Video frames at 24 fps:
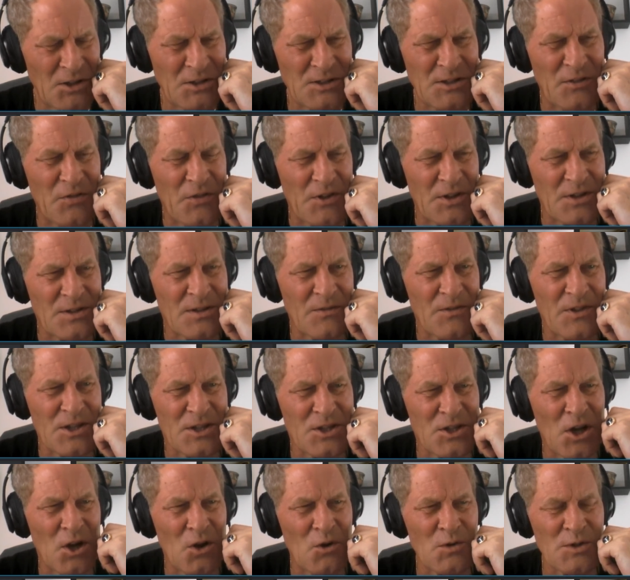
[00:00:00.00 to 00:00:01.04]
looked at
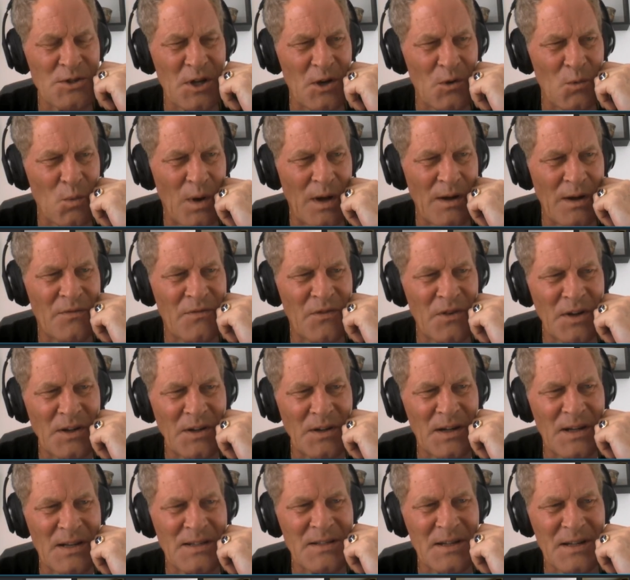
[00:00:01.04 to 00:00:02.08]
the toes on one
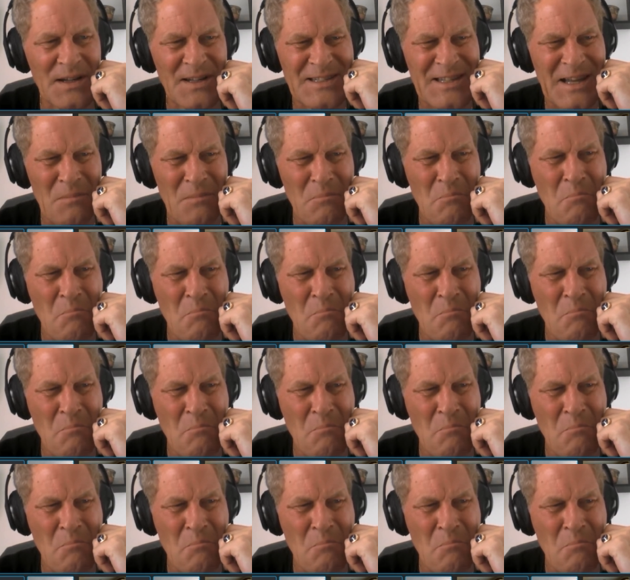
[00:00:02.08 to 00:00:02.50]
foot, and I said, "Is